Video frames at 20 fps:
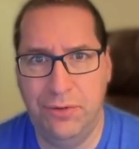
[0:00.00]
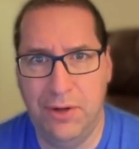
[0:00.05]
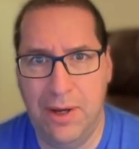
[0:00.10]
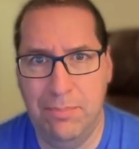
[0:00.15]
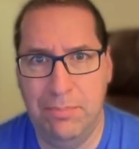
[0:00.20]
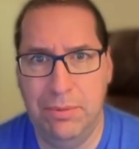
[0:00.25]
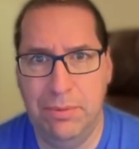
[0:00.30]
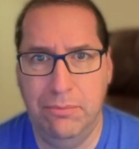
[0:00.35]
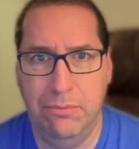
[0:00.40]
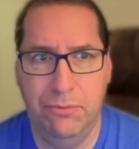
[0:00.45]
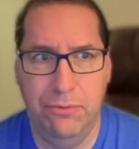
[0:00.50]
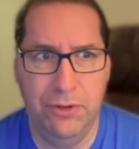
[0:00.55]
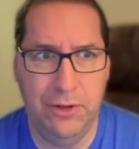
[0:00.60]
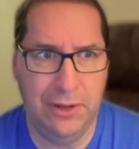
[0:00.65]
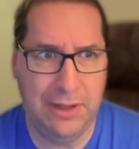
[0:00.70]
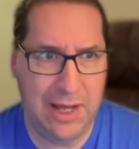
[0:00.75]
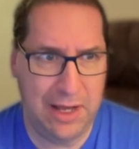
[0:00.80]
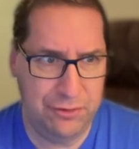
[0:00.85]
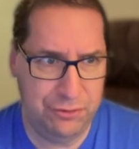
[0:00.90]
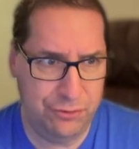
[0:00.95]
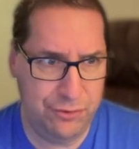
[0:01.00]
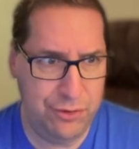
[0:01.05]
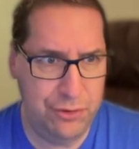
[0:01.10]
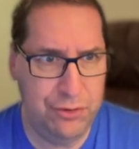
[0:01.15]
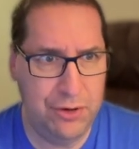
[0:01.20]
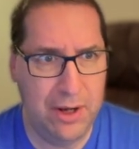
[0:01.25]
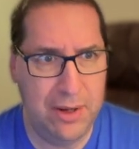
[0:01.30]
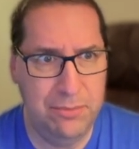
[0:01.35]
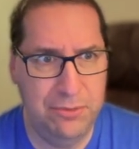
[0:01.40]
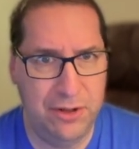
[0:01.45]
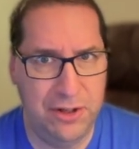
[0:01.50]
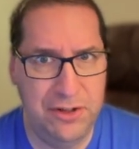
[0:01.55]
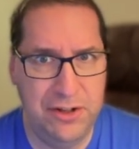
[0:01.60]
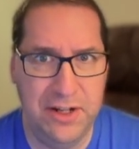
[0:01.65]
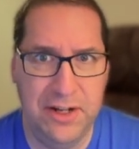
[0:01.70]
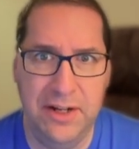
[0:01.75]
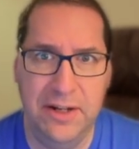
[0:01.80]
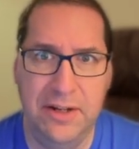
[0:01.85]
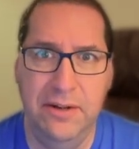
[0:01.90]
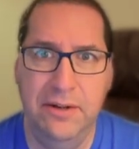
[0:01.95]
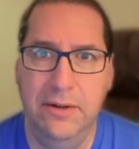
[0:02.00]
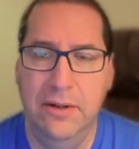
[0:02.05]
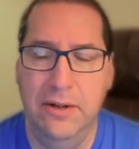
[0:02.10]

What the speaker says: up the last few times I did it